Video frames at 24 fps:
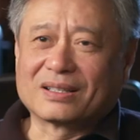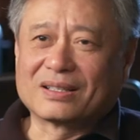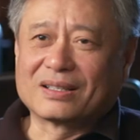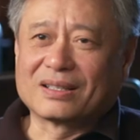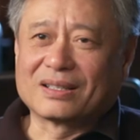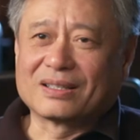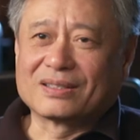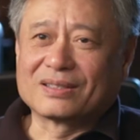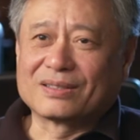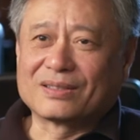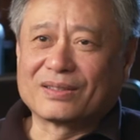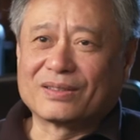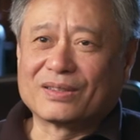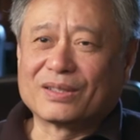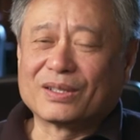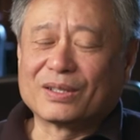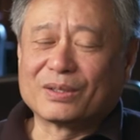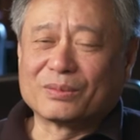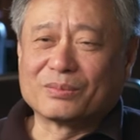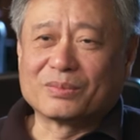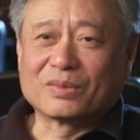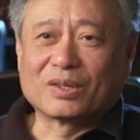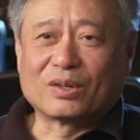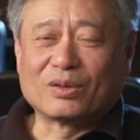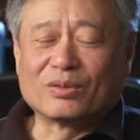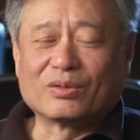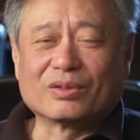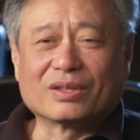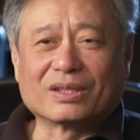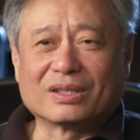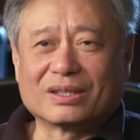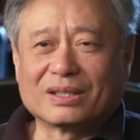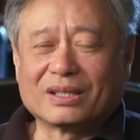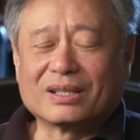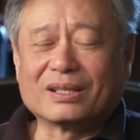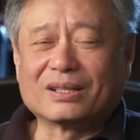against them over
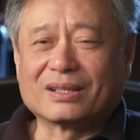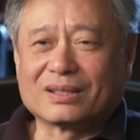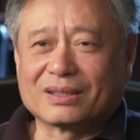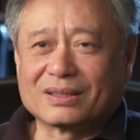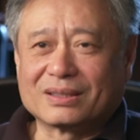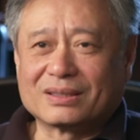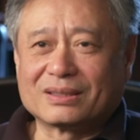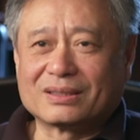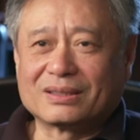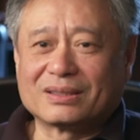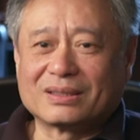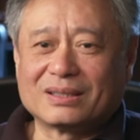there.